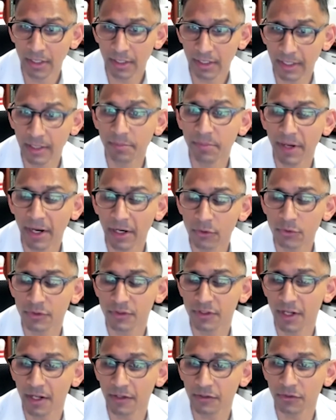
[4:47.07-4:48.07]
in
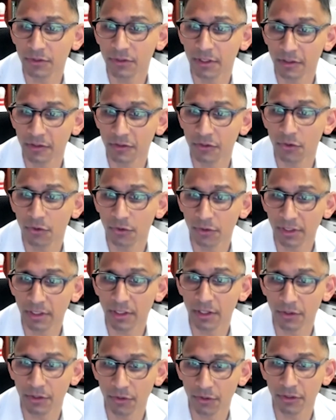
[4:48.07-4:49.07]
pancreas cancer that is
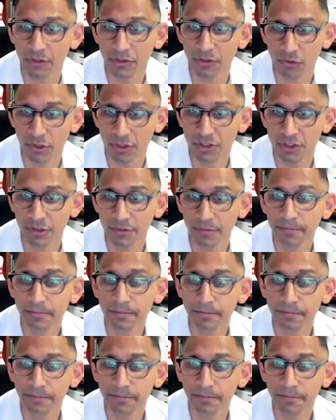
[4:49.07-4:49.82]
currently under construction.